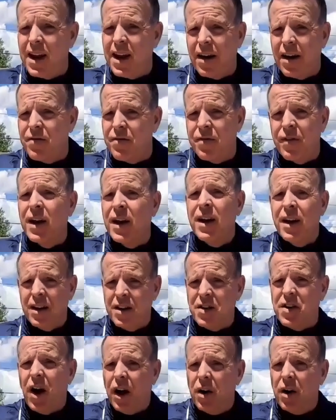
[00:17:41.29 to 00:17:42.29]
have
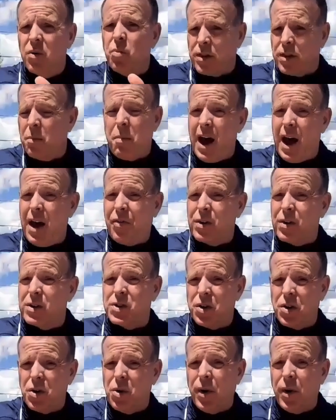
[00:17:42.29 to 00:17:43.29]
done what the Panthers are
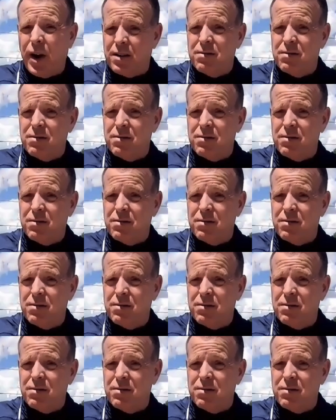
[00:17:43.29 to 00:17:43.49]
doing.